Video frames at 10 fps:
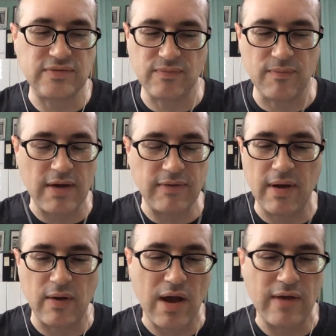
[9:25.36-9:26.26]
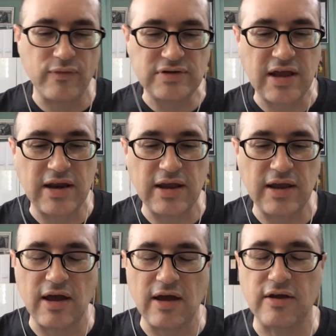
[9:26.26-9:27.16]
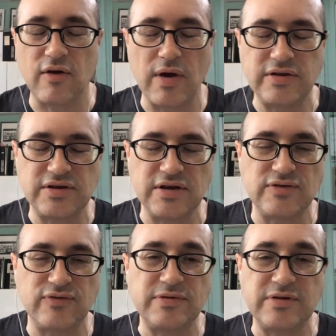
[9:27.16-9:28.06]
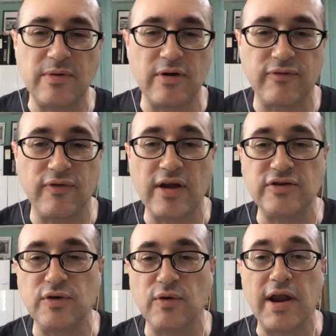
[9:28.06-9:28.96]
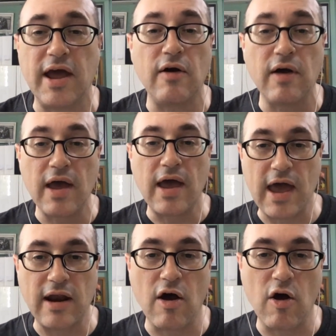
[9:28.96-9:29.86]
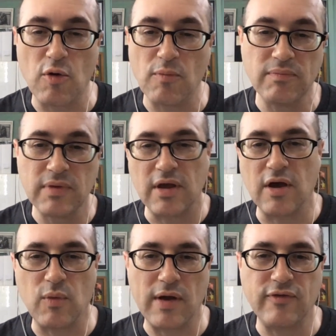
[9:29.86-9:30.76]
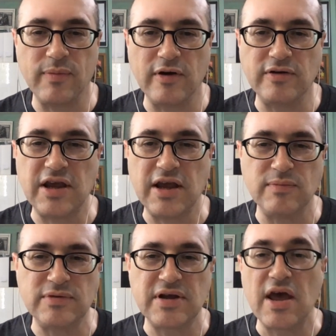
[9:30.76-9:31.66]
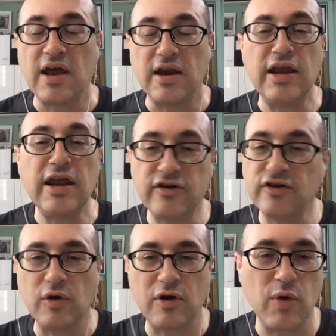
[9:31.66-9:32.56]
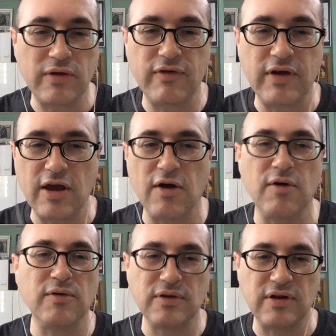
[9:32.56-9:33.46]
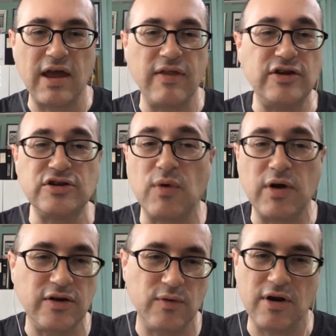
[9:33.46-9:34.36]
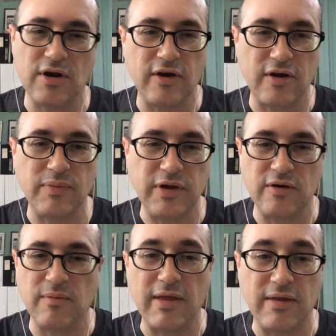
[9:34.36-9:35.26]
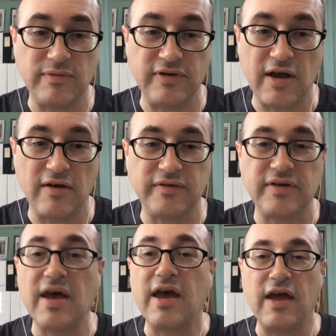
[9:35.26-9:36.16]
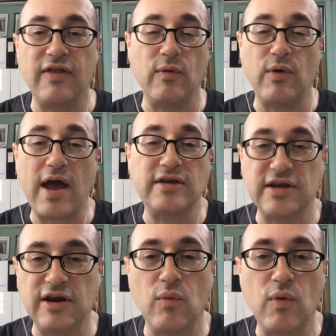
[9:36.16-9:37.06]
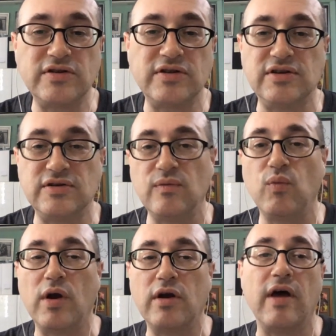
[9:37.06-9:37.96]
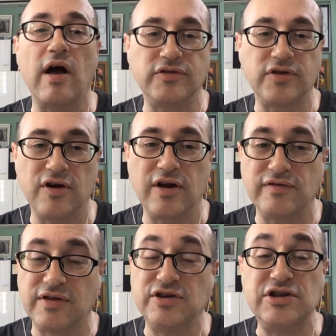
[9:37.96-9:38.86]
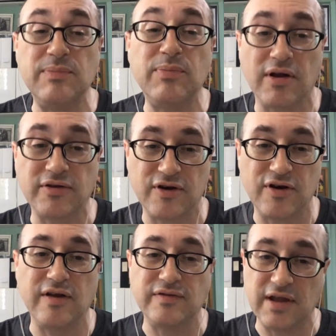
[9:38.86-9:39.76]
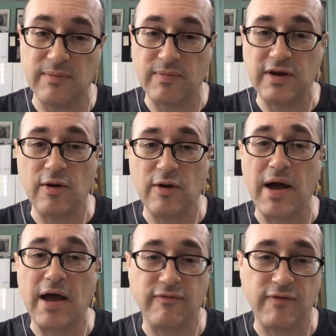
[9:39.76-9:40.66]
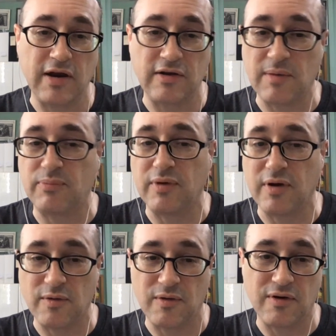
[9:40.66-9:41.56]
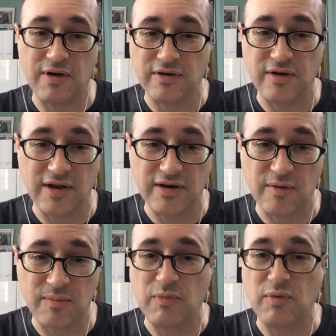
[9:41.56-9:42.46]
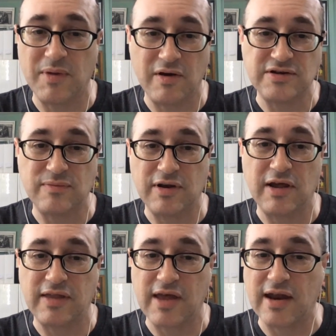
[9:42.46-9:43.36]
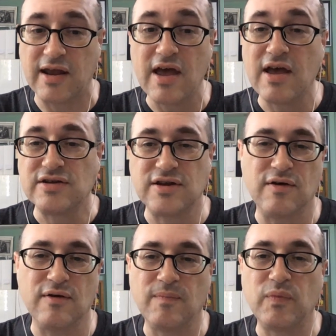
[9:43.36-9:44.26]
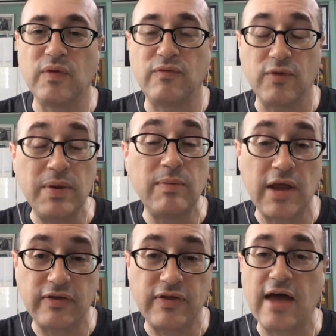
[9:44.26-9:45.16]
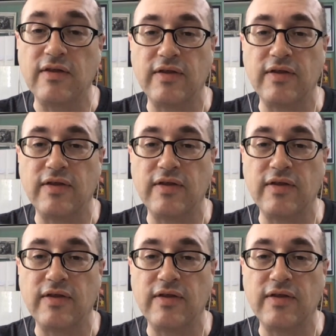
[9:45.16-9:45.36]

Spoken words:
my wife was getting questions from some of her friends who are now at home away from their teams, needing to do a quick video, and they just want to do it on their computer by themselves. And they were asking, what are the alternatives, the cheaper alternatives than buying Final Cut Pro or Adobe Premiere, something like that. So for people like that